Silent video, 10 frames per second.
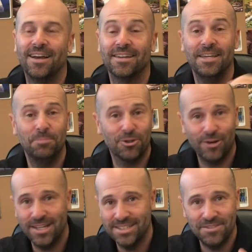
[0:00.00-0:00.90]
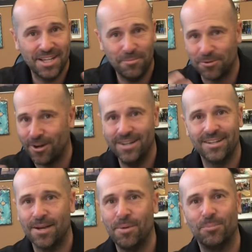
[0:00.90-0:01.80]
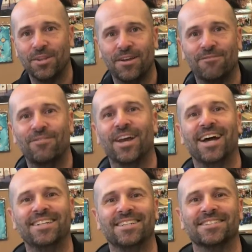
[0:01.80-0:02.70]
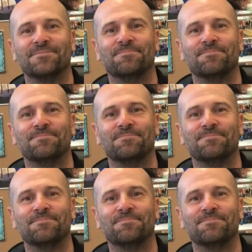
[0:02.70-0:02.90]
Keep the creativity coming, right? Come up with like fun ideas.